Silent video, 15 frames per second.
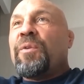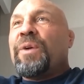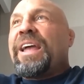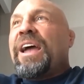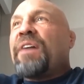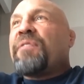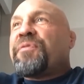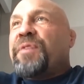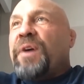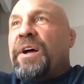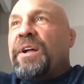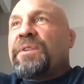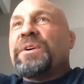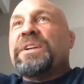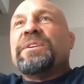We have
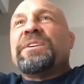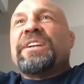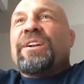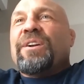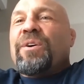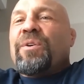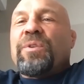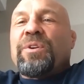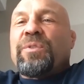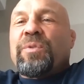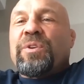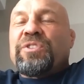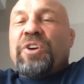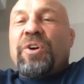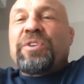fun. We you know we're
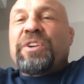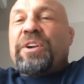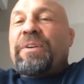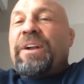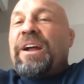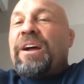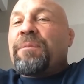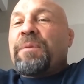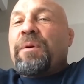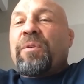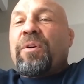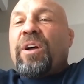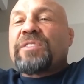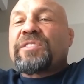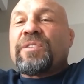we're joking around, but
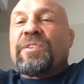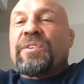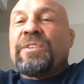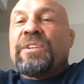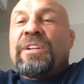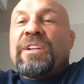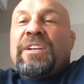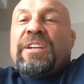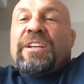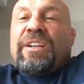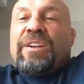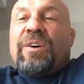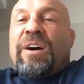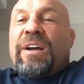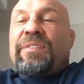we're also
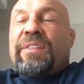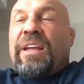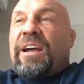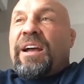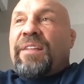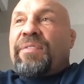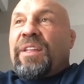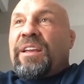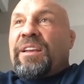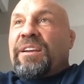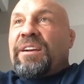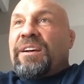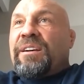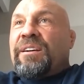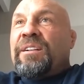you know I th- I think
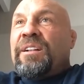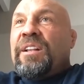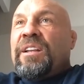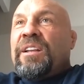uh,